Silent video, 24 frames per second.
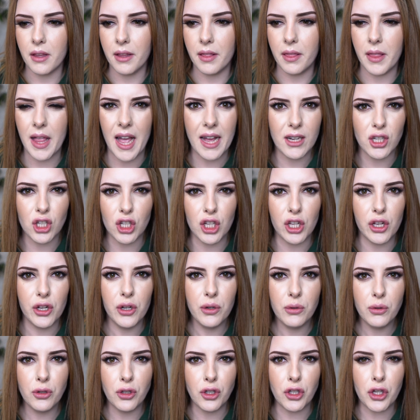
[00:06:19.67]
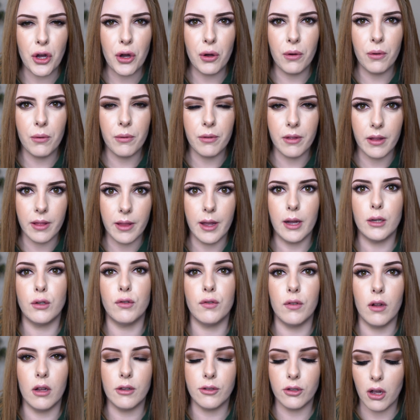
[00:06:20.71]
lash glue, so the lash
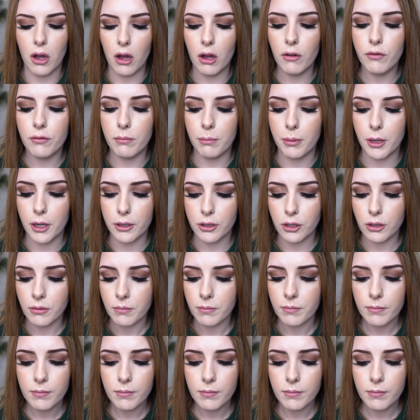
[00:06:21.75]
falls off, but